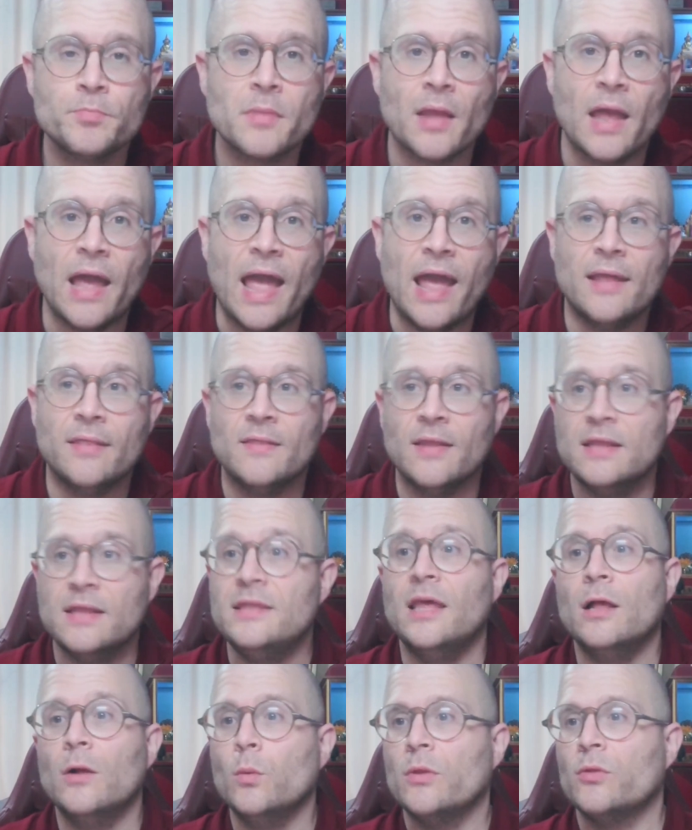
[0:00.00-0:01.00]
and they
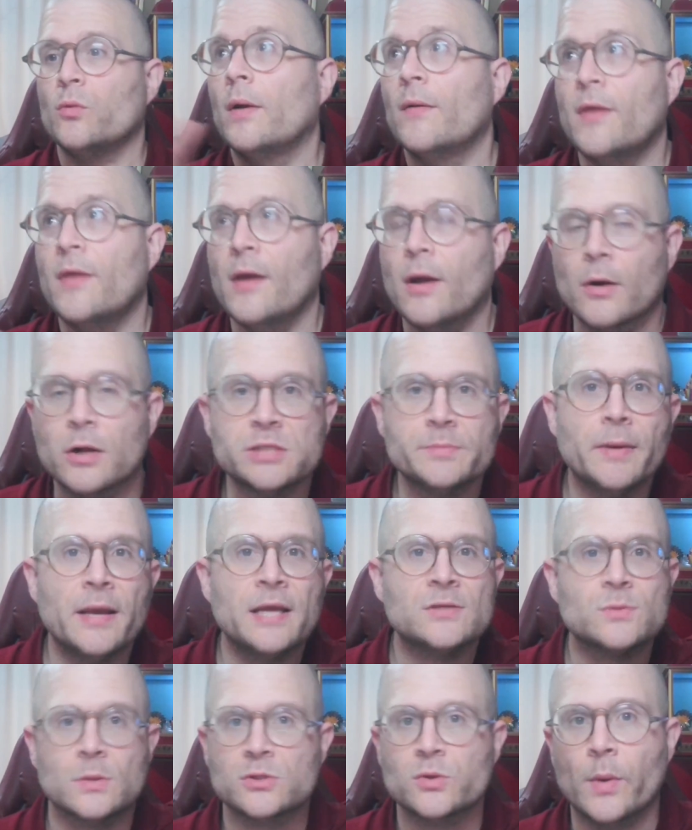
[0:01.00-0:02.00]
deal with where they are in
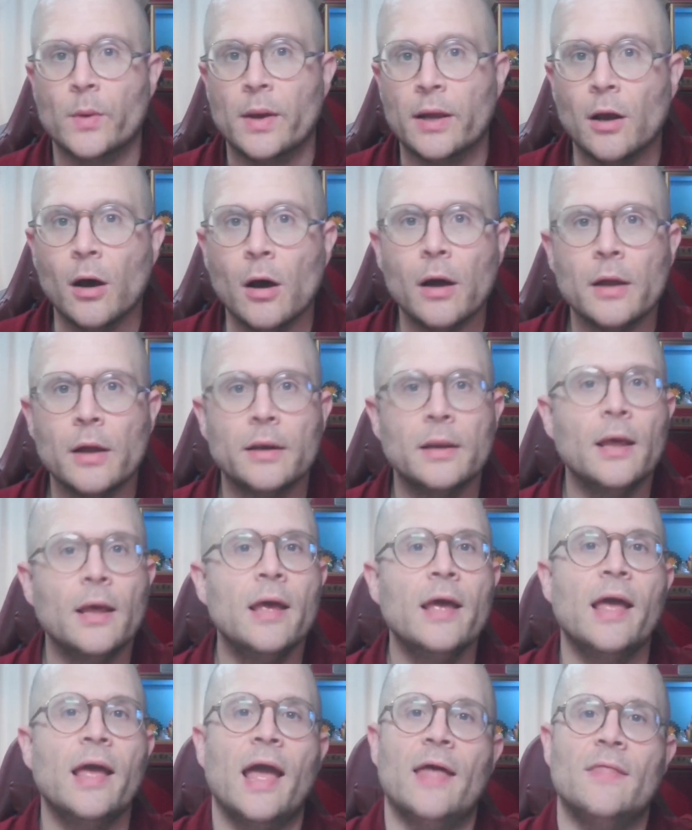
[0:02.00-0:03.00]
space, what's going on,
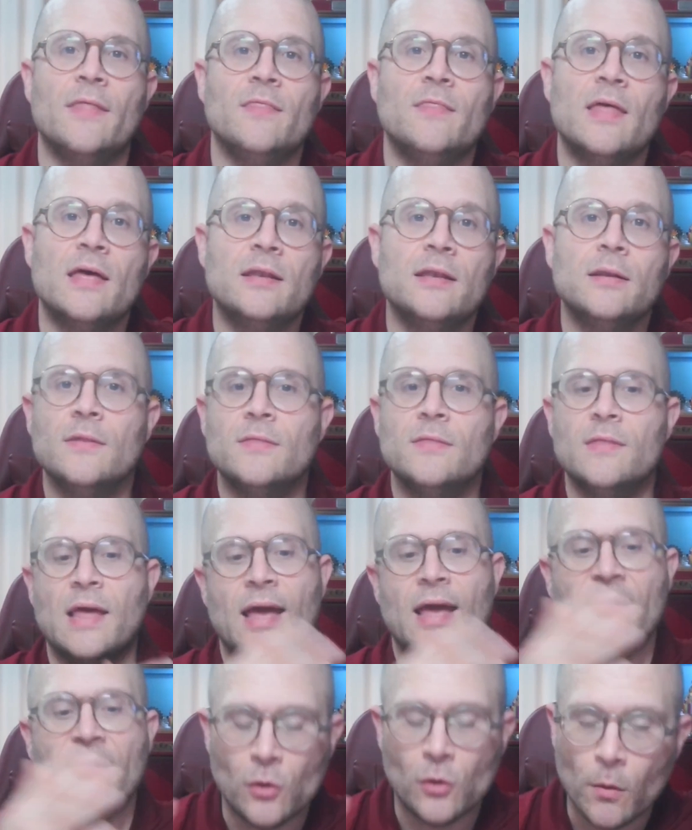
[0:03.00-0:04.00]
and then they have to go
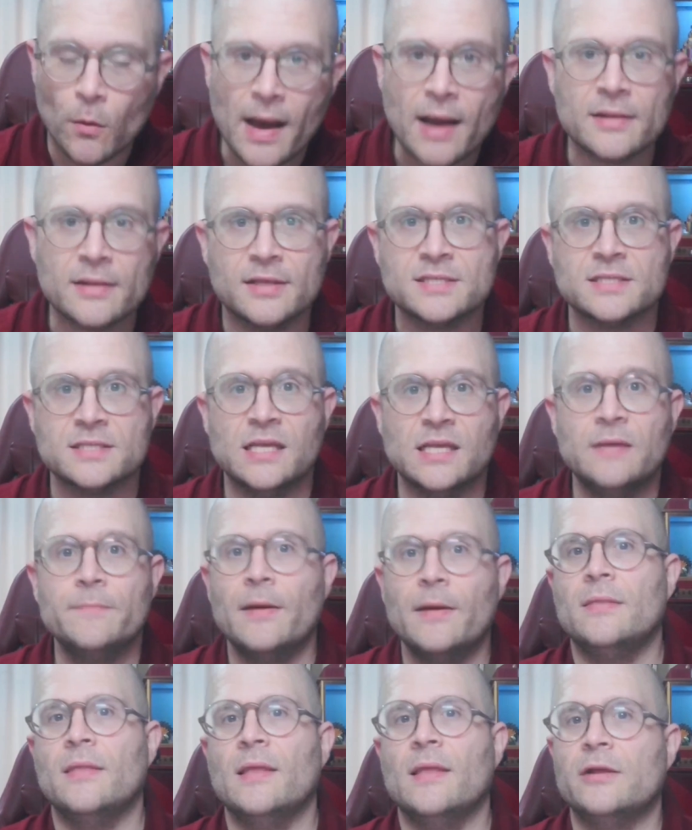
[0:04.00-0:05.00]
back to sleep, and they
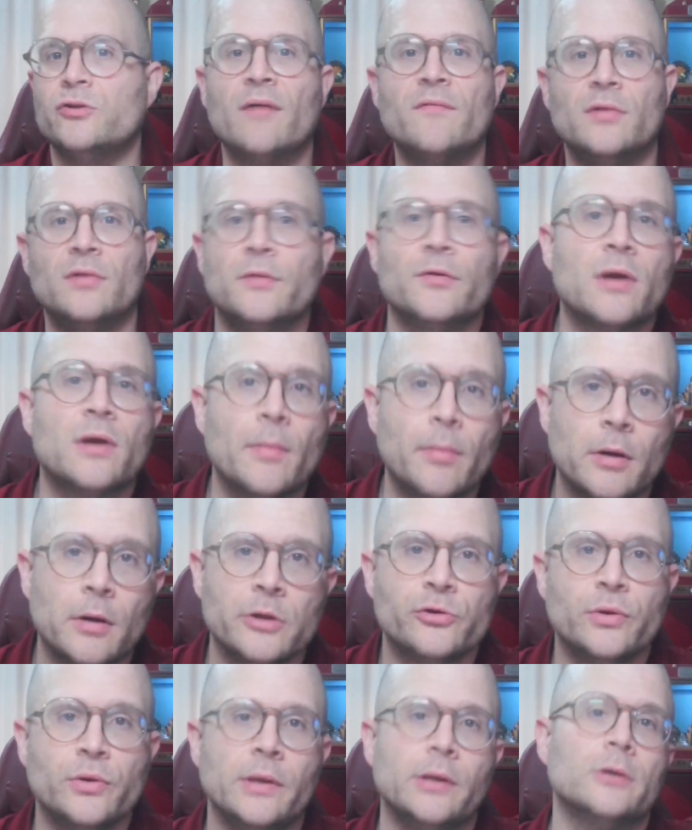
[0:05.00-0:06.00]
travel another couple hundred
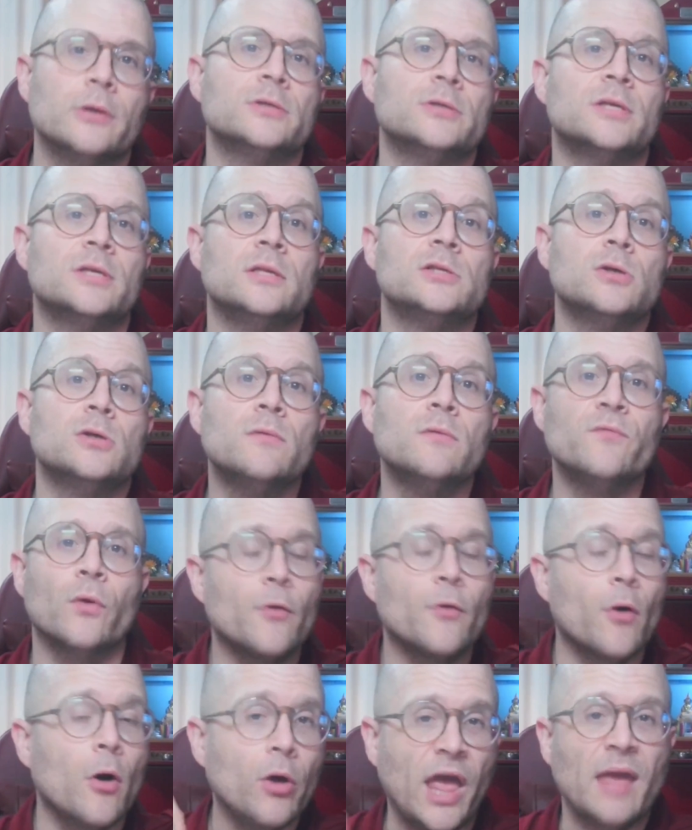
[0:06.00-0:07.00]
years and so forth, all
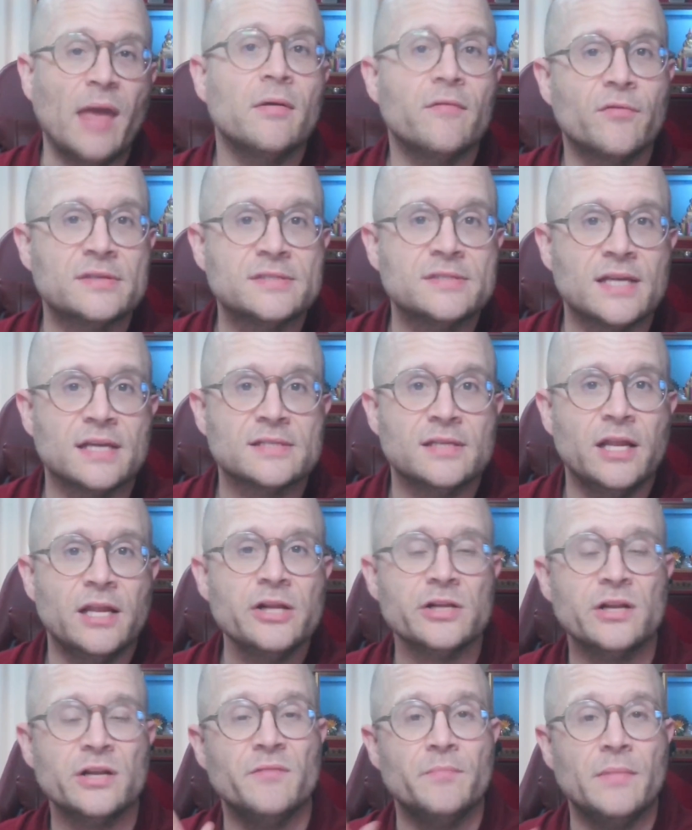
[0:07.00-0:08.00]
aiming for this destination and
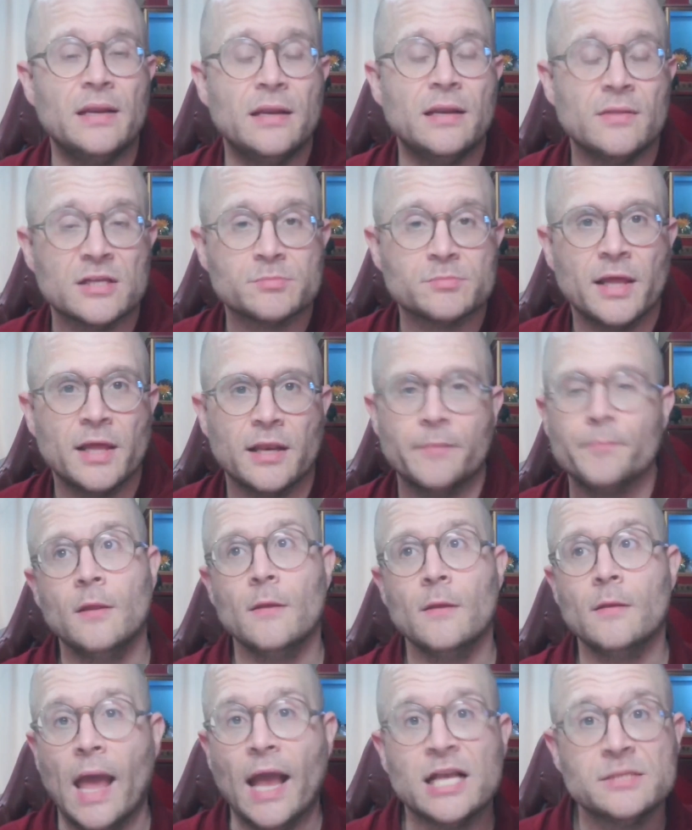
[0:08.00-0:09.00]
meeting this planet,
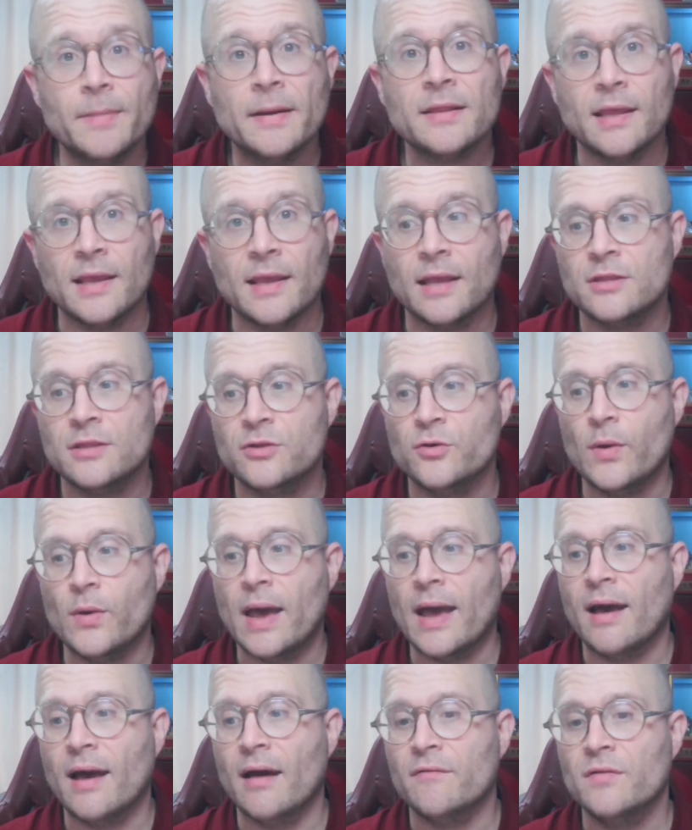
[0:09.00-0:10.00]
expecting it to
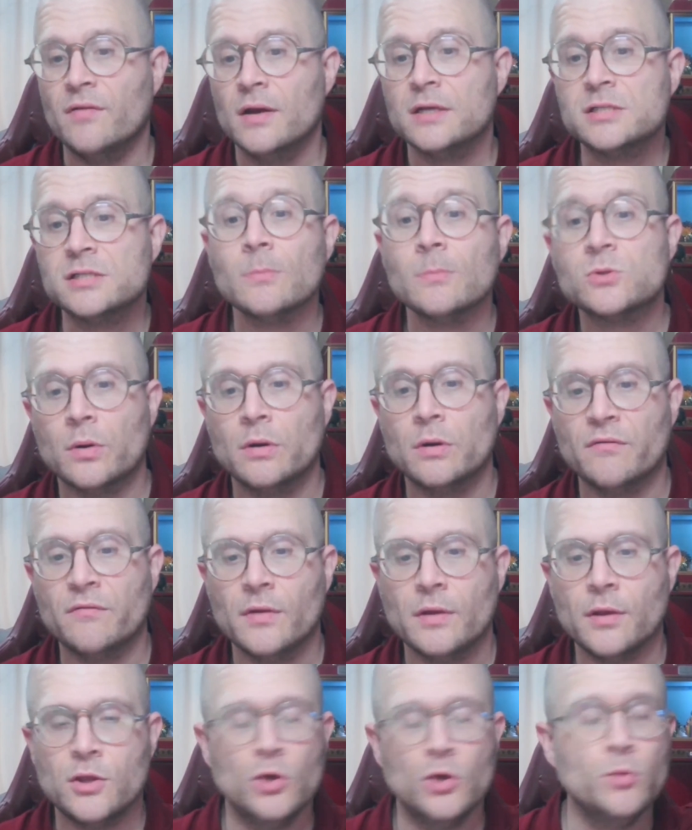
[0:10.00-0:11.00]
have some sort of
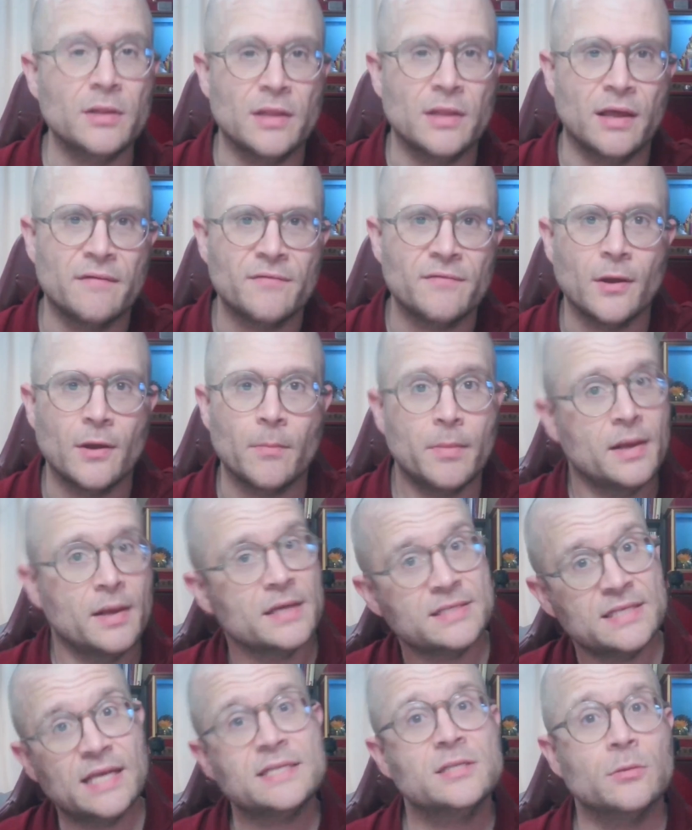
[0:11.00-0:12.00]
human life there, because they
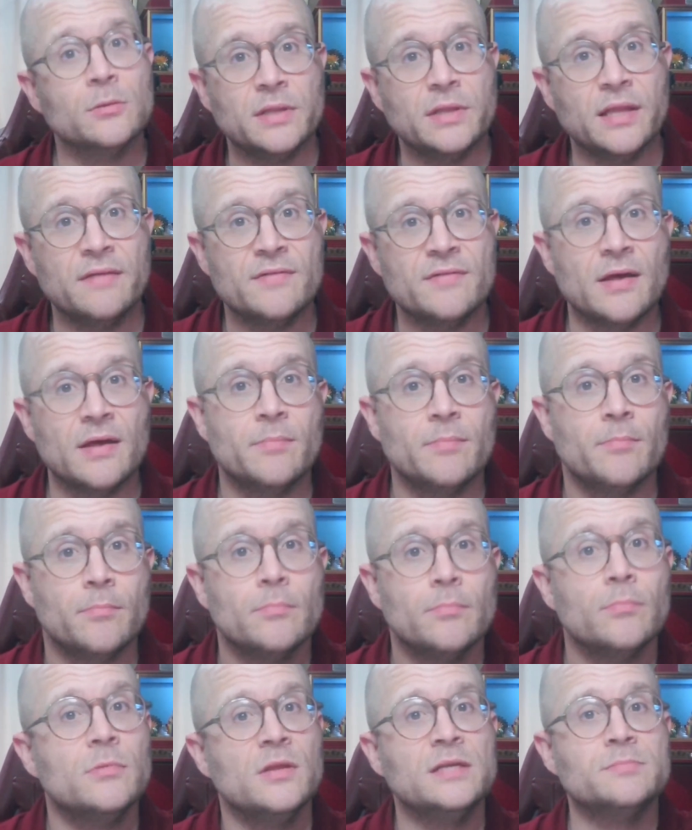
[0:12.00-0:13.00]
still believe that these
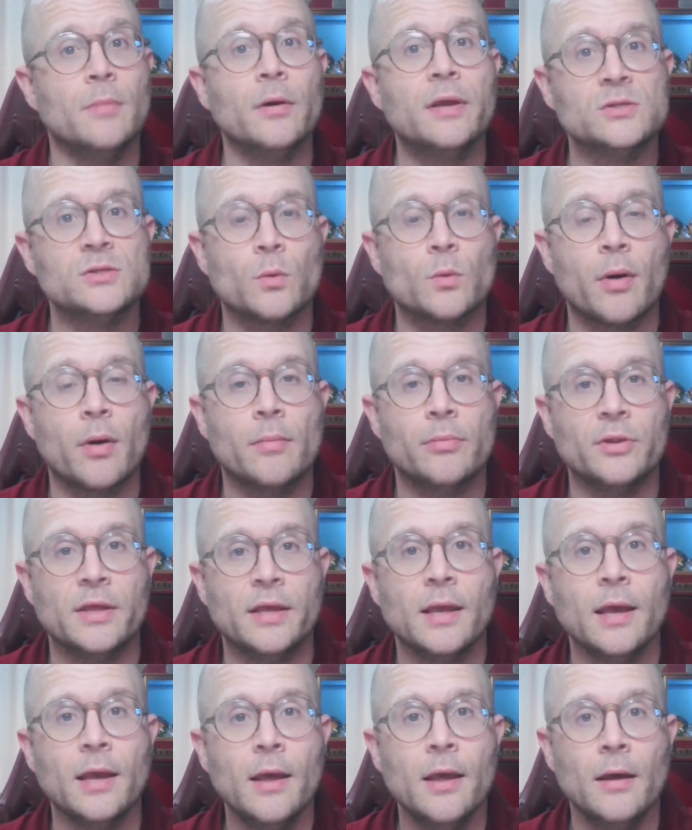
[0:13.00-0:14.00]
monkeys were probably
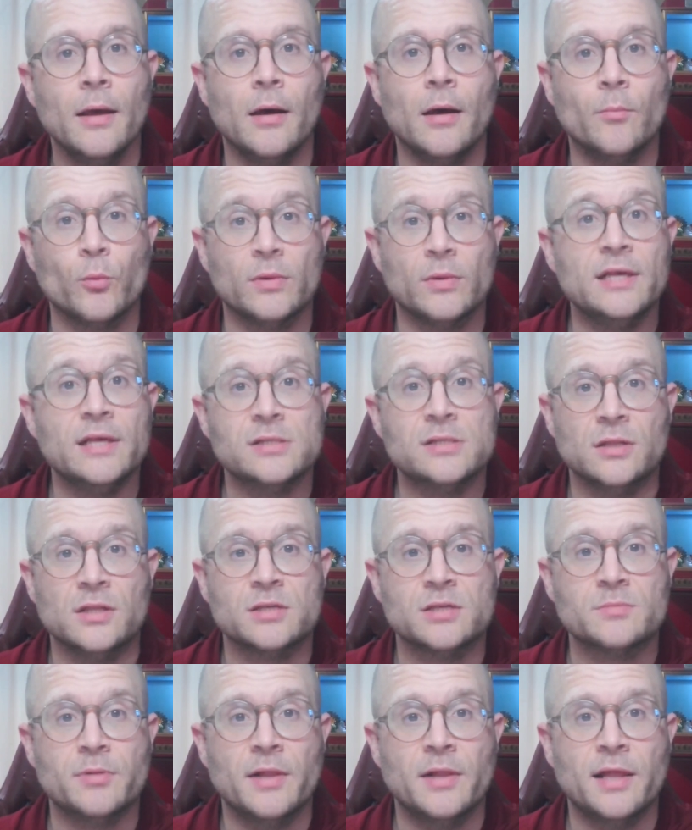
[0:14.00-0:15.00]
released on this
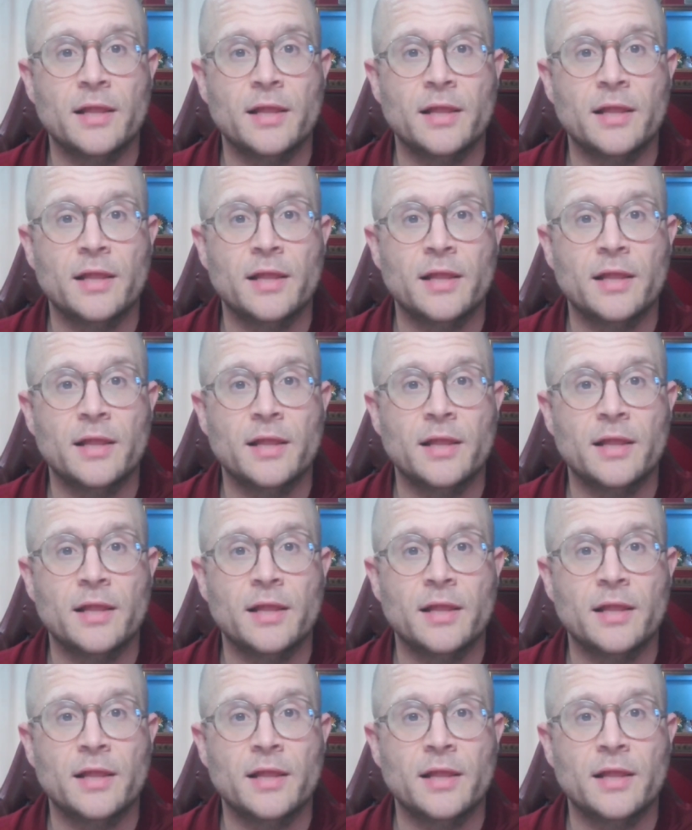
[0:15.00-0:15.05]
planet.